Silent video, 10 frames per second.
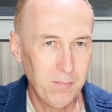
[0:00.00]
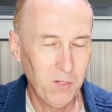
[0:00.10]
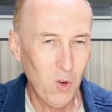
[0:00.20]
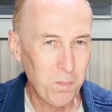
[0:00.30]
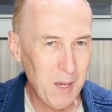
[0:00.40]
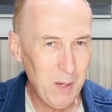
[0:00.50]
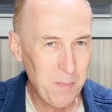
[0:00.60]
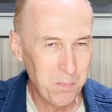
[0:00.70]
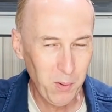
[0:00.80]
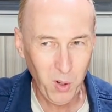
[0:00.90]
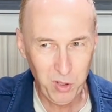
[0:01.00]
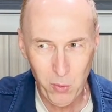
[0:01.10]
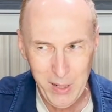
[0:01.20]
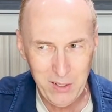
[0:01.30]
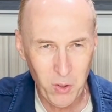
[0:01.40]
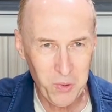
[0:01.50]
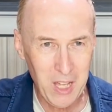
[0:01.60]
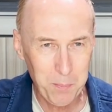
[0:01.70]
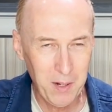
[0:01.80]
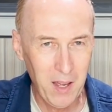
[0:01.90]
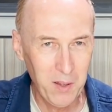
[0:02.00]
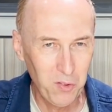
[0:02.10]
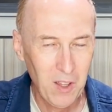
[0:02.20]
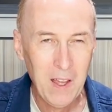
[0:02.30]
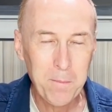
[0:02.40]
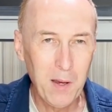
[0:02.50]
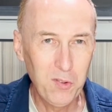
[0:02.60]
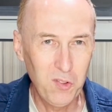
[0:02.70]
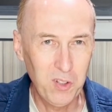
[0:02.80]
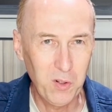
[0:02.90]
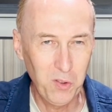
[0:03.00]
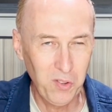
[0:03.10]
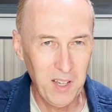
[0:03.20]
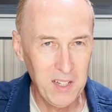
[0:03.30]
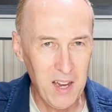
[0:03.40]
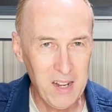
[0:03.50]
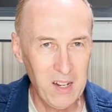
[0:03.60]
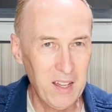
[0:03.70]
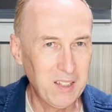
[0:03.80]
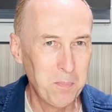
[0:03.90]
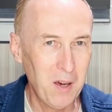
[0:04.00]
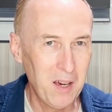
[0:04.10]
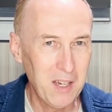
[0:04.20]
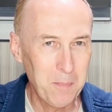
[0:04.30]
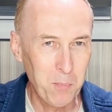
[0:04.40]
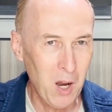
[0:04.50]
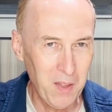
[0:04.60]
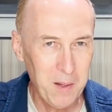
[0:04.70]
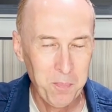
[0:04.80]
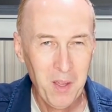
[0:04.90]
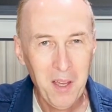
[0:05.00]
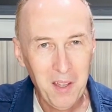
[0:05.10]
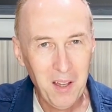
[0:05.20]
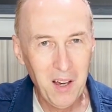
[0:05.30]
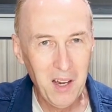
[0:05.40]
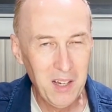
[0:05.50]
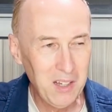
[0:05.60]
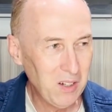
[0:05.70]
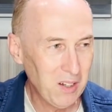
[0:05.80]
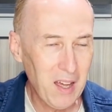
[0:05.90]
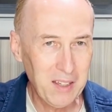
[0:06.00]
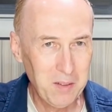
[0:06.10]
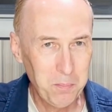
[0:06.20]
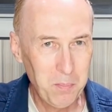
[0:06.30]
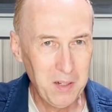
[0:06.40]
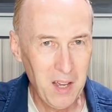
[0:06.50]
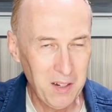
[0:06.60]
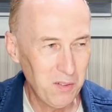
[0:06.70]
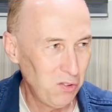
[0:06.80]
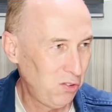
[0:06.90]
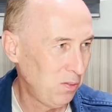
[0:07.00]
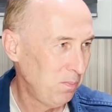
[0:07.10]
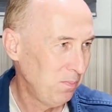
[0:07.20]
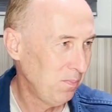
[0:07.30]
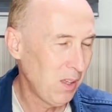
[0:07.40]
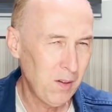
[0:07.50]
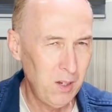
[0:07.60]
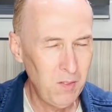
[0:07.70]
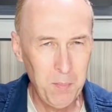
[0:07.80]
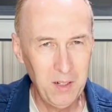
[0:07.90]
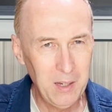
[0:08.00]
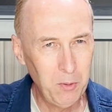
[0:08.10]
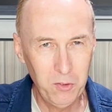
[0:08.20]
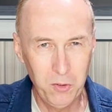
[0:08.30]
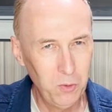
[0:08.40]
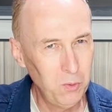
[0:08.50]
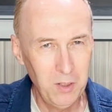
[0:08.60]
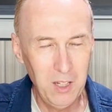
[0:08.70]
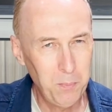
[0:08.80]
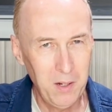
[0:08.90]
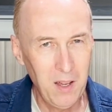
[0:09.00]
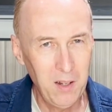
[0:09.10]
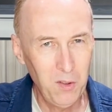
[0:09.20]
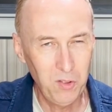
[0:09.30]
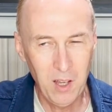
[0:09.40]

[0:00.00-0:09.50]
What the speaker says: Or maybe because I really don't like bananas, my sister could say, unlike my brother, I like bananas. I've never been able to eat bananas.